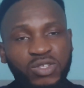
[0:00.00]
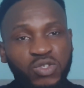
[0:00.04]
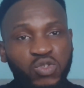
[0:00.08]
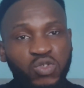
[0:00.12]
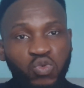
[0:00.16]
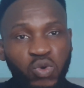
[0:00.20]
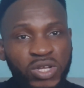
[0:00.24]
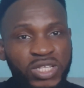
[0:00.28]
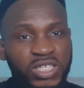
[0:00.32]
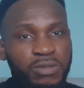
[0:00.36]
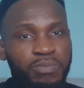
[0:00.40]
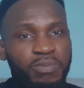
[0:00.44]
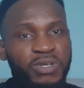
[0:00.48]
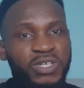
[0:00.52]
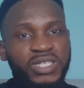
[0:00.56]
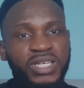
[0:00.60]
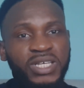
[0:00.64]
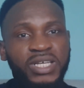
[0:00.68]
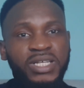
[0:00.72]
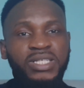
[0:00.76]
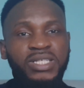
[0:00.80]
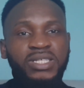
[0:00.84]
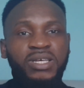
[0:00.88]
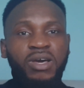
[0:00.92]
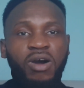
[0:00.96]

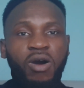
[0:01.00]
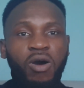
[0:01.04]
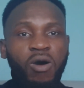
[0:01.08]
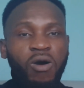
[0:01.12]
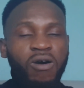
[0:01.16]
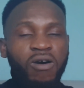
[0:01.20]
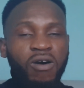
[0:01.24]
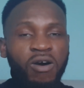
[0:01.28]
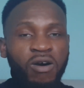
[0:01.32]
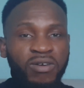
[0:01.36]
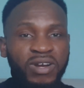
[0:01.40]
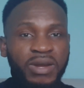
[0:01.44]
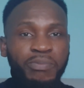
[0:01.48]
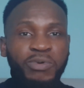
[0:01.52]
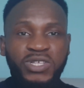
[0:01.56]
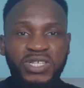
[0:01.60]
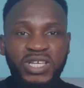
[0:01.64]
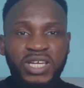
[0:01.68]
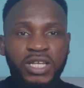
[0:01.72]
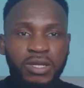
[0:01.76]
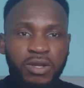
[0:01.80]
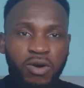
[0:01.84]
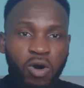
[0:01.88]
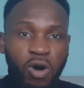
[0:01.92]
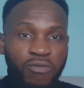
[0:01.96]
20% or
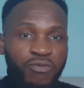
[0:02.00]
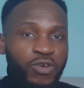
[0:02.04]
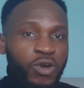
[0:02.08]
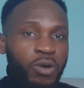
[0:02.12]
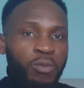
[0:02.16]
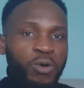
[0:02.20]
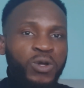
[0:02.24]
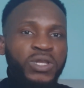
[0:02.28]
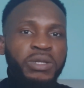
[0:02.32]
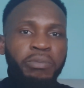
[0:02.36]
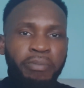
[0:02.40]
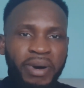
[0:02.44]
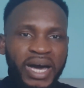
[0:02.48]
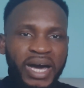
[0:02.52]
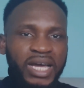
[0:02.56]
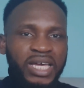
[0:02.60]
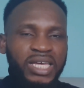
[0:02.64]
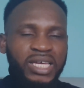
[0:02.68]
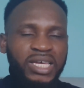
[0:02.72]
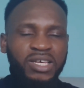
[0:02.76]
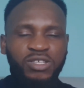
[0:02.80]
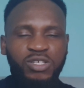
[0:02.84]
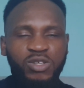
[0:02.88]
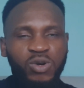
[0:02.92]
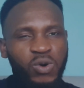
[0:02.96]
100% of your money back.
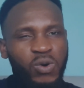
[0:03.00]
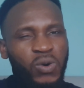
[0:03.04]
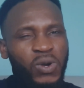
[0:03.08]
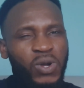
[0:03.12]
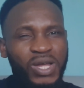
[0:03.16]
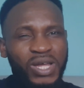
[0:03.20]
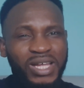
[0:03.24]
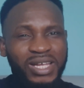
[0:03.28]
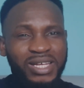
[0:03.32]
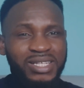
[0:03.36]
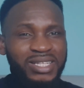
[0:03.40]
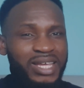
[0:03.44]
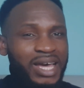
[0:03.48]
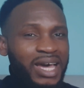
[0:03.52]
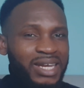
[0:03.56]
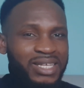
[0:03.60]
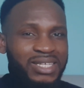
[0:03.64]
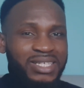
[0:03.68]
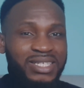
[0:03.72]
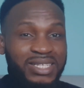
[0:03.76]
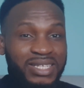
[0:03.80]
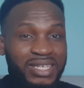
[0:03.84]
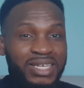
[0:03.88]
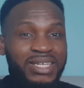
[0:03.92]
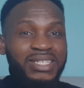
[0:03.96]
So that
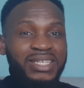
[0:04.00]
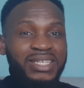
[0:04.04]
is it.